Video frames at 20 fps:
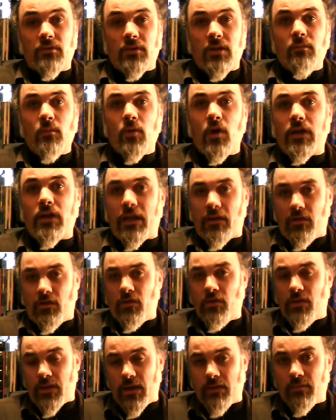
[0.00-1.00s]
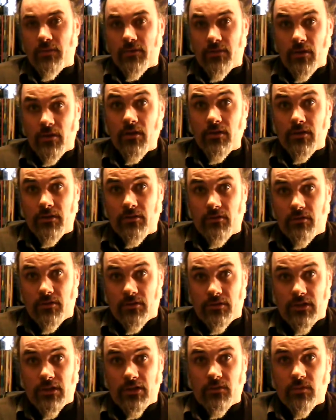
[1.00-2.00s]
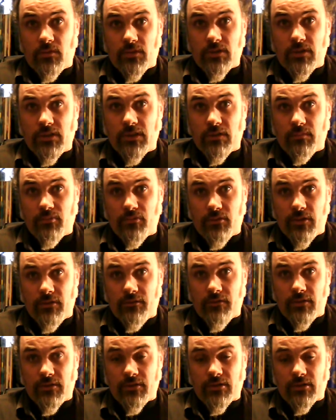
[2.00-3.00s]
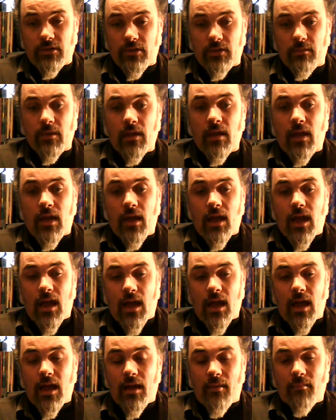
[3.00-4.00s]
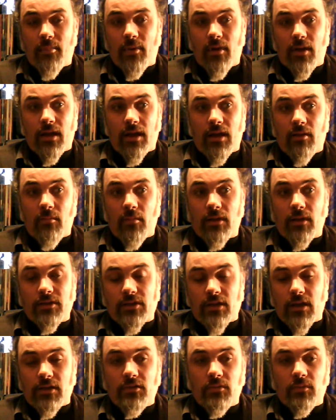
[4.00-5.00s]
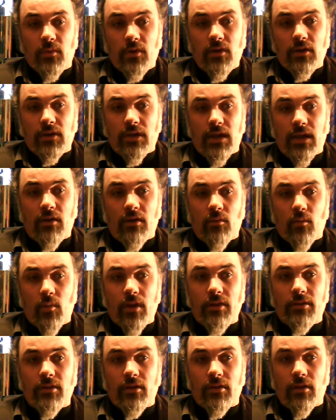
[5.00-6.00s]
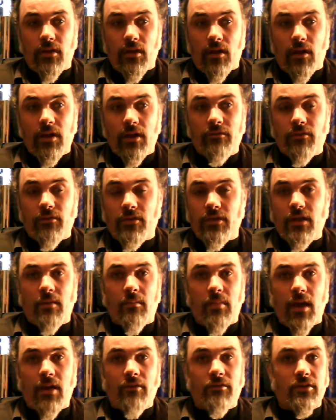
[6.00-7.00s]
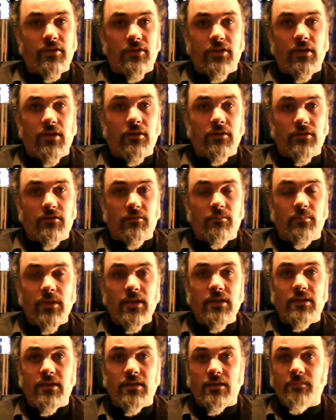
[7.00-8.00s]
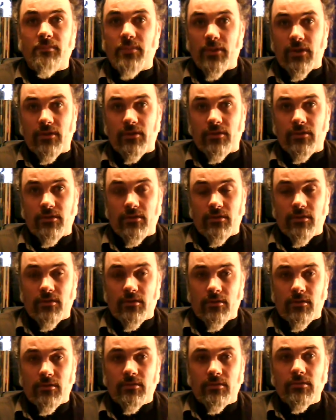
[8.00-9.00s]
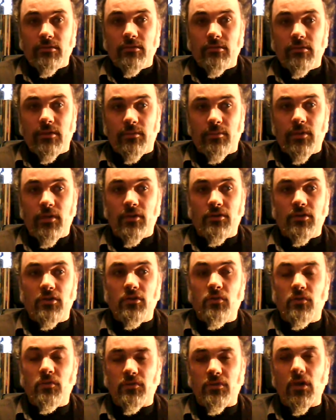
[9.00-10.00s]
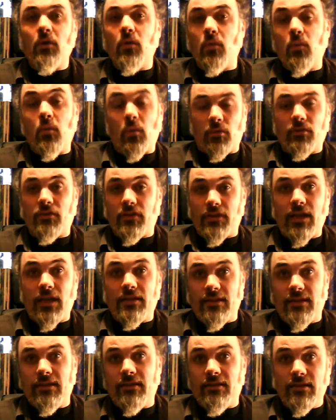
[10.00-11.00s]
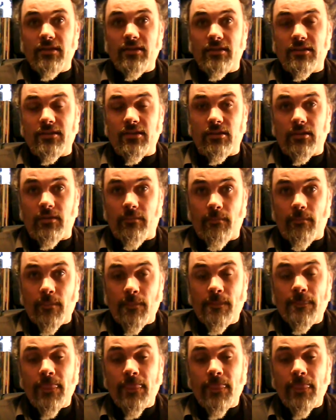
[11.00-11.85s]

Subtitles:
You then work out who came third in your constituency the previous time and by how much, and you work out whether either of them have a chance of beating the person you don't want to get in this time.